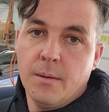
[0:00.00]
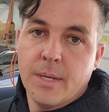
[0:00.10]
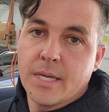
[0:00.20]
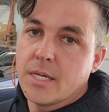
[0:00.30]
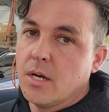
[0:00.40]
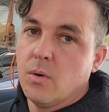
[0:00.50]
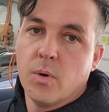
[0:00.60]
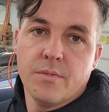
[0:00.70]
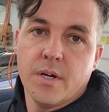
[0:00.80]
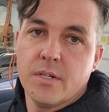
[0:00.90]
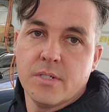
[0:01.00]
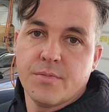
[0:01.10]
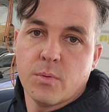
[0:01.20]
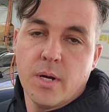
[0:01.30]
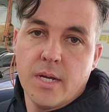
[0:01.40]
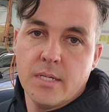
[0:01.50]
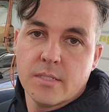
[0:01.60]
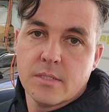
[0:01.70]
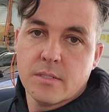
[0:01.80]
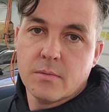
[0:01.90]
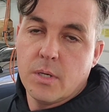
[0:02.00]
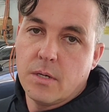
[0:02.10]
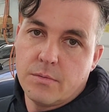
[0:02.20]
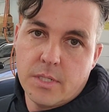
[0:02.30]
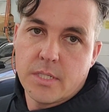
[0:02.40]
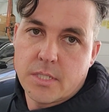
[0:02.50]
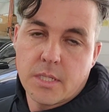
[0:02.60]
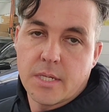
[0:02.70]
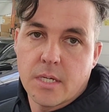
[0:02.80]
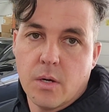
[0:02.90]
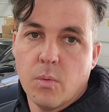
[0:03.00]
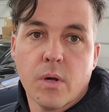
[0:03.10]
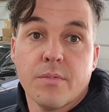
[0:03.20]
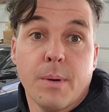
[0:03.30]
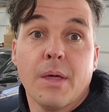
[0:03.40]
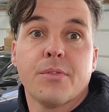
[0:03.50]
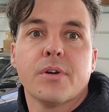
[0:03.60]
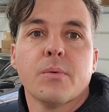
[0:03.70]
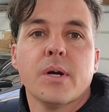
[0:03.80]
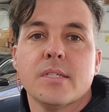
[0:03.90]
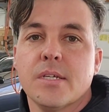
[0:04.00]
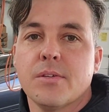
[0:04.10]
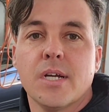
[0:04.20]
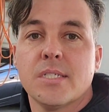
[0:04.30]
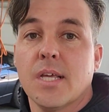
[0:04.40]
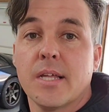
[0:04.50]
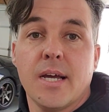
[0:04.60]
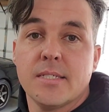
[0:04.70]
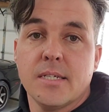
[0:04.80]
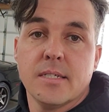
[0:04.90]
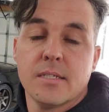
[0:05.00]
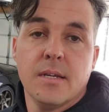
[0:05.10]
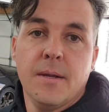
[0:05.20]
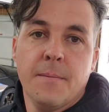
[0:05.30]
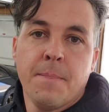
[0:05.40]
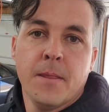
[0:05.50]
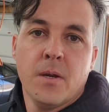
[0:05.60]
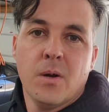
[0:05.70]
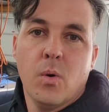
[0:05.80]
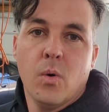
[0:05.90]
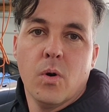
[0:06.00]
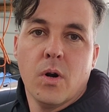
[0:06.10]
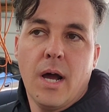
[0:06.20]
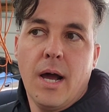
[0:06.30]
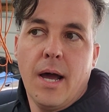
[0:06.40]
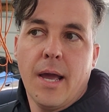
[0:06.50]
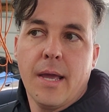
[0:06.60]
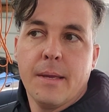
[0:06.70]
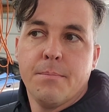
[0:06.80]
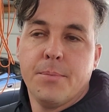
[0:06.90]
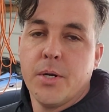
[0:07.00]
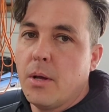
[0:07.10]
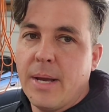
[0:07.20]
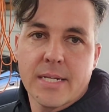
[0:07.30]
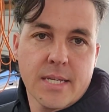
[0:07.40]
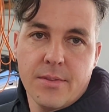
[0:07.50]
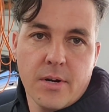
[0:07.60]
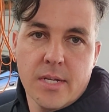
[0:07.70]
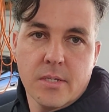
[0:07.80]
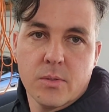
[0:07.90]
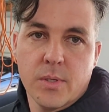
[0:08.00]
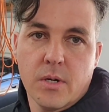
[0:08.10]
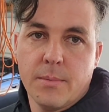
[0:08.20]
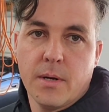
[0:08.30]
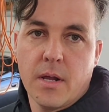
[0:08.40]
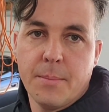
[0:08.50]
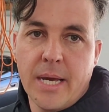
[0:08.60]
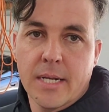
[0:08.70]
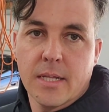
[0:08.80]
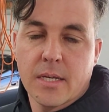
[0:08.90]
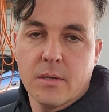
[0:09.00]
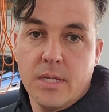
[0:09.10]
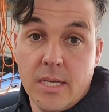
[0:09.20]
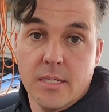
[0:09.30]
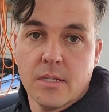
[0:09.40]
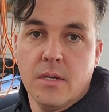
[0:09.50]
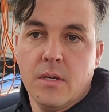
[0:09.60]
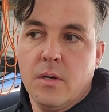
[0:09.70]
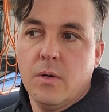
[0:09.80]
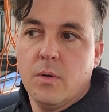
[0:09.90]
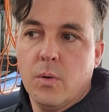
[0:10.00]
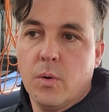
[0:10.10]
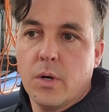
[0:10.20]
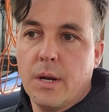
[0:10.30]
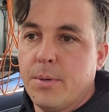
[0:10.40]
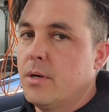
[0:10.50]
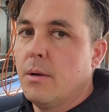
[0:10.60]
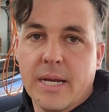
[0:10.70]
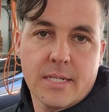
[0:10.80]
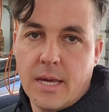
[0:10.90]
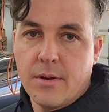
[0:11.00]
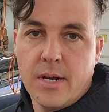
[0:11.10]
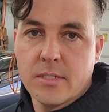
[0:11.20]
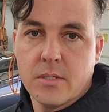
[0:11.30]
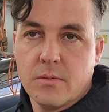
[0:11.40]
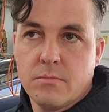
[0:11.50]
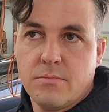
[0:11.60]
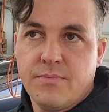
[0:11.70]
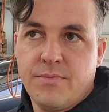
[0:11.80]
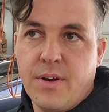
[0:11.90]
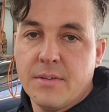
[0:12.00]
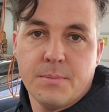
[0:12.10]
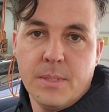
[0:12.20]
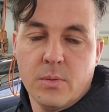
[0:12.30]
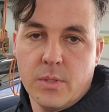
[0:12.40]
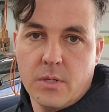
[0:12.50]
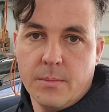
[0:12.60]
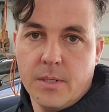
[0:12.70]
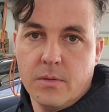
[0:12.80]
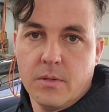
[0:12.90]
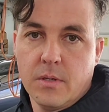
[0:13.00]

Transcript: It could go one of 100 different ways. Well, realistically, it could go one of about 3 ways. Either I sell it as is, or I put it all back together as a twin turbo automatic like it is, or I put it all back together as a 5-speed twin turbo,